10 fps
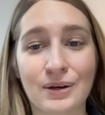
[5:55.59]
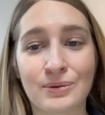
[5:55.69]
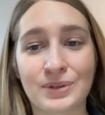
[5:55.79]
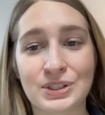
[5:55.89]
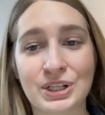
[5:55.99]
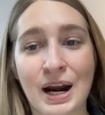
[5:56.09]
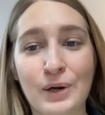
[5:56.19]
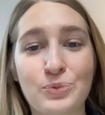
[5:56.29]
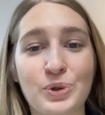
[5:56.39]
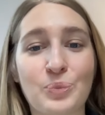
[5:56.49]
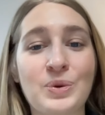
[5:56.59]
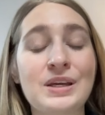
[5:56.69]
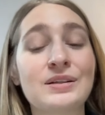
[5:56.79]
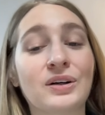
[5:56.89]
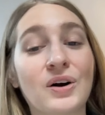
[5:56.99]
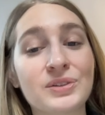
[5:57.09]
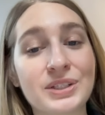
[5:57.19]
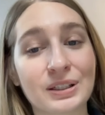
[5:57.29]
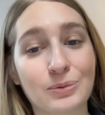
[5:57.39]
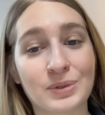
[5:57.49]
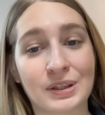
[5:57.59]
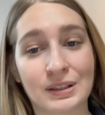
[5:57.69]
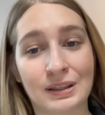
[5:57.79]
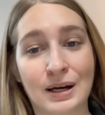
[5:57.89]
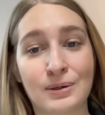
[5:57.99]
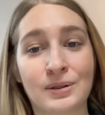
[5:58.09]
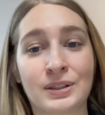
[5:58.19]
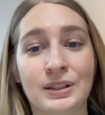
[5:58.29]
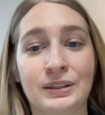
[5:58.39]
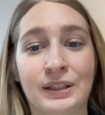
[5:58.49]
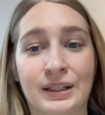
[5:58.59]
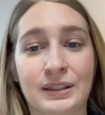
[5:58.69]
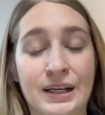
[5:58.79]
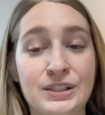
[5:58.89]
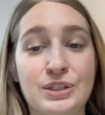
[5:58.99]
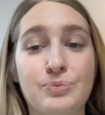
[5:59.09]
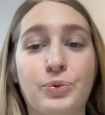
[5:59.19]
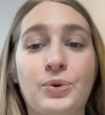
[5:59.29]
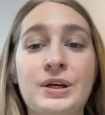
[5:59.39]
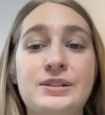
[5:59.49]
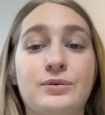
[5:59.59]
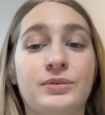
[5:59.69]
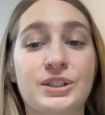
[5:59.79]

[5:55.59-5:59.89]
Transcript: of the chart will be in contact with the lower like tangent points of the